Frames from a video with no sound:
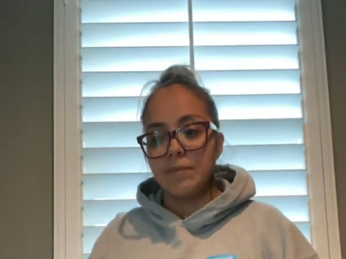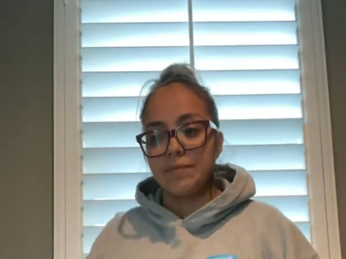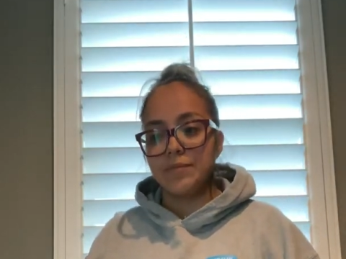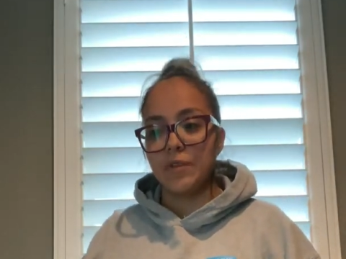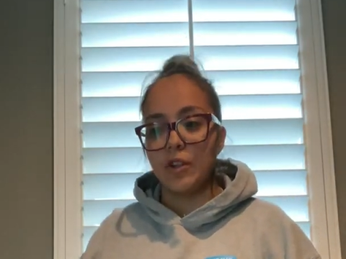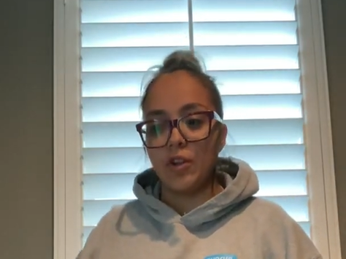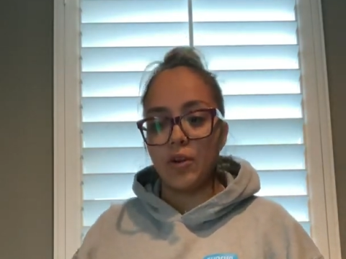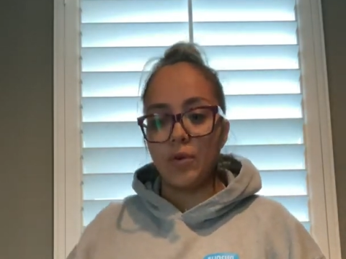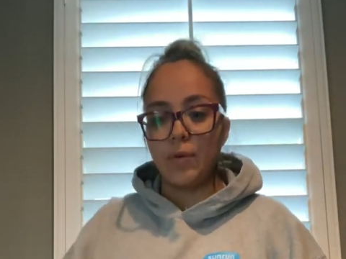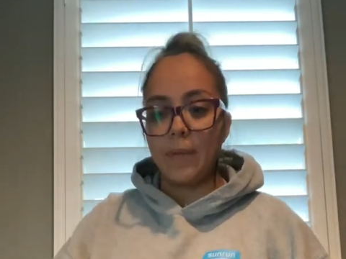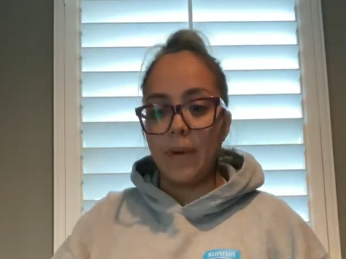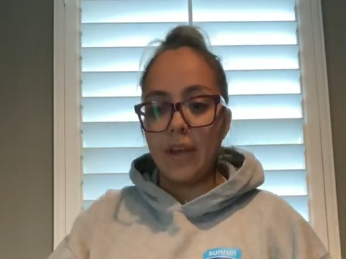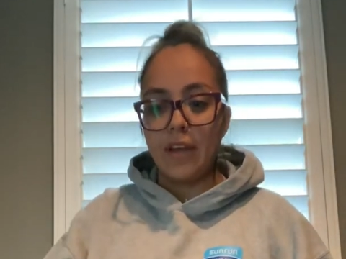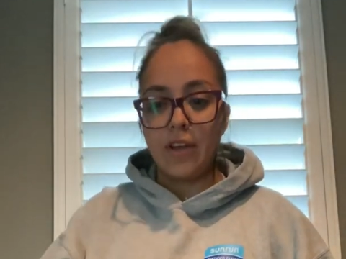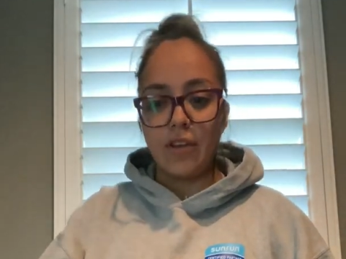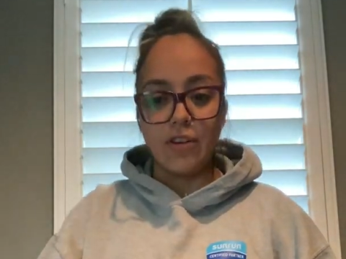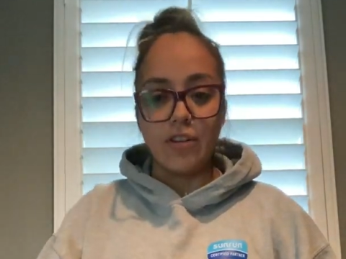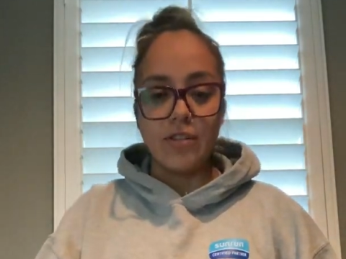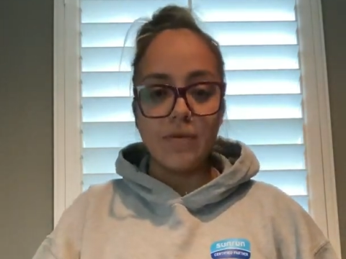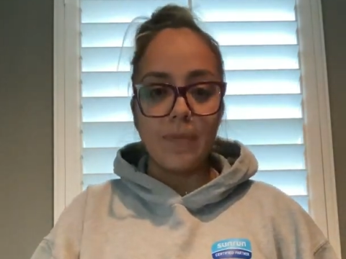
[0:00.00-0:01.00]
make
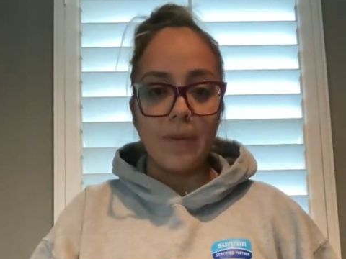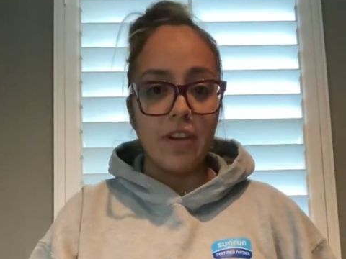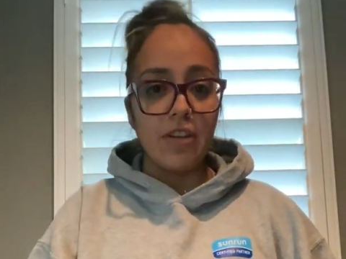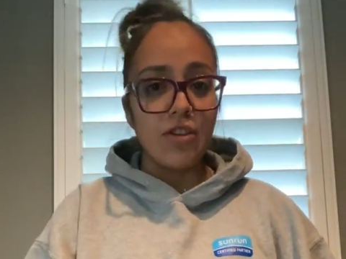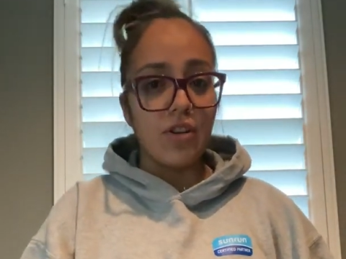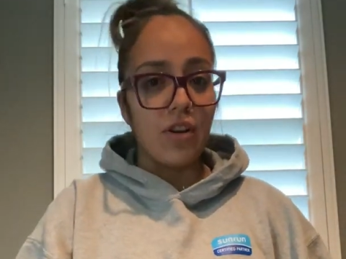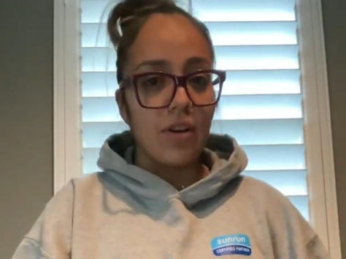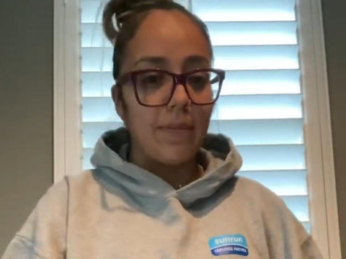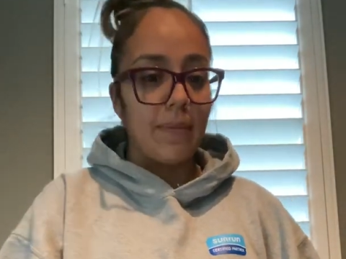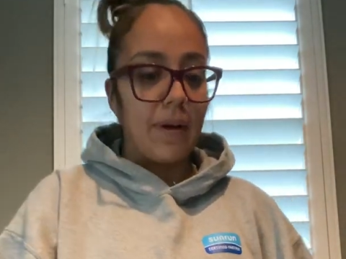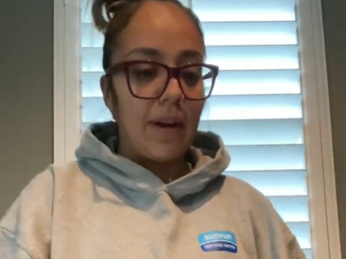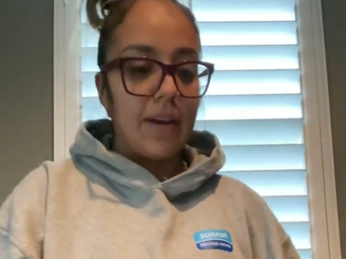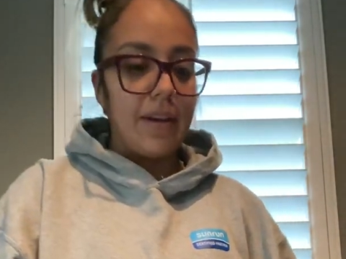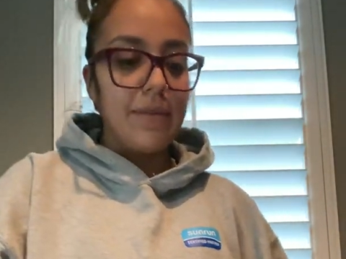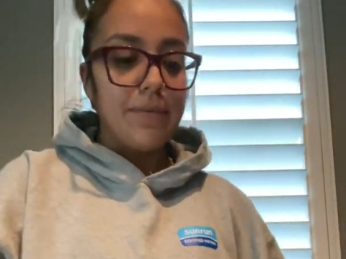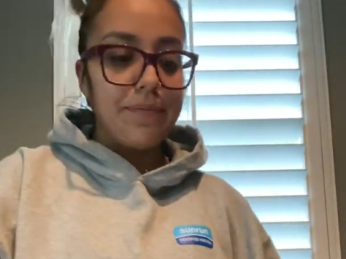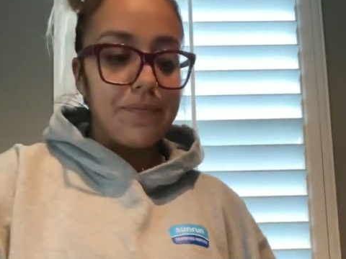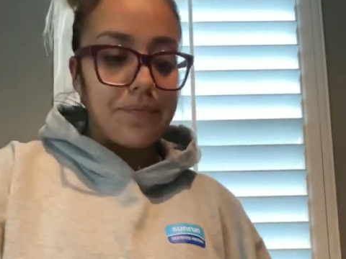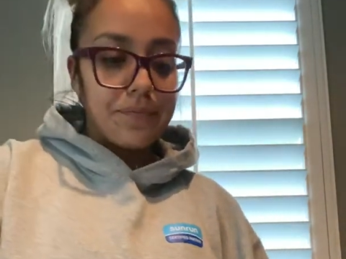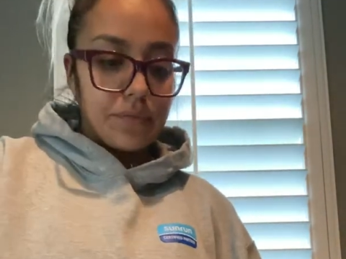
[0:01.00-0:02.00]
your speech on mine,
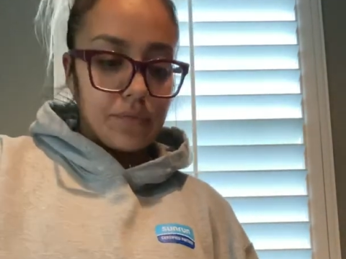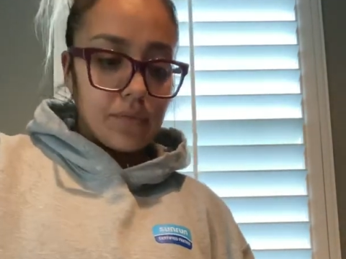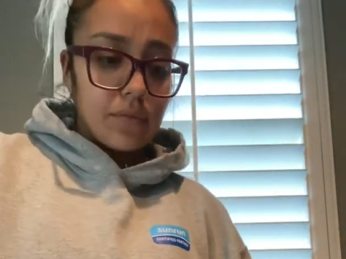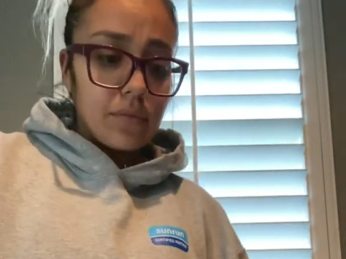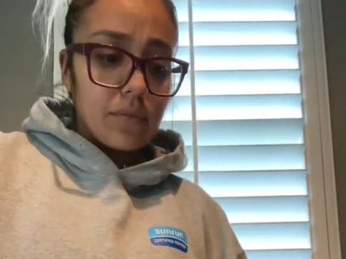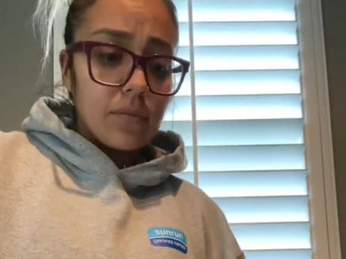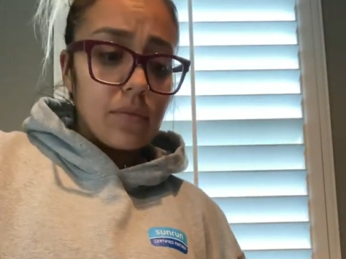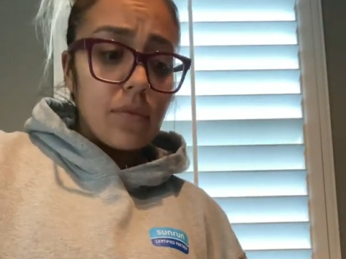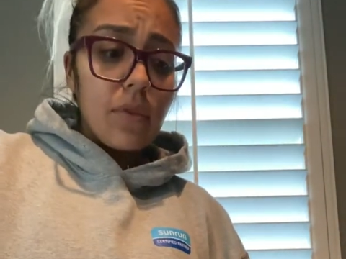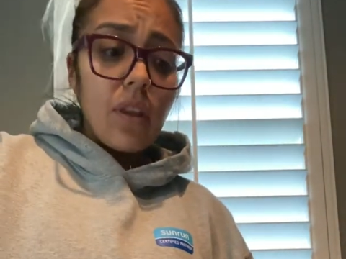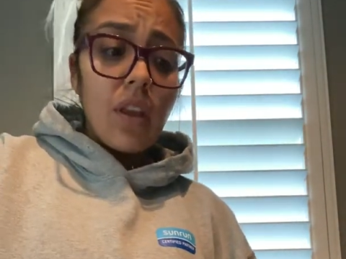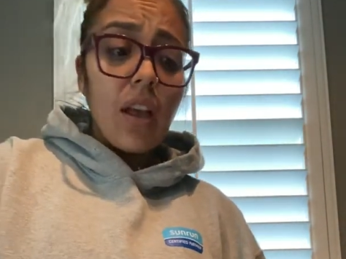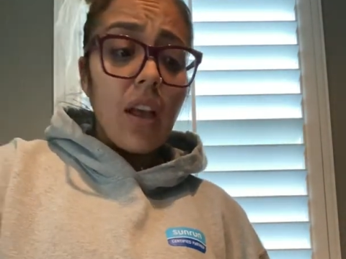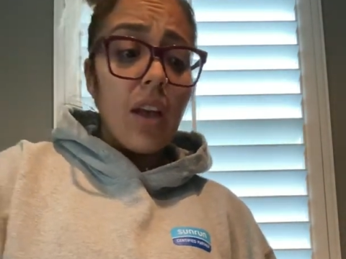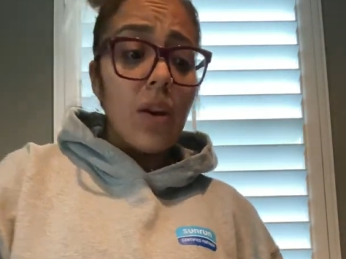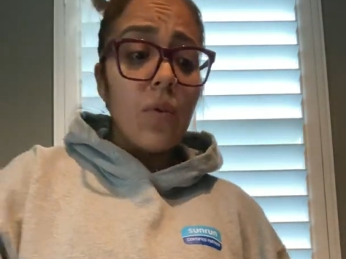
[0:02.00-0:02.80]
I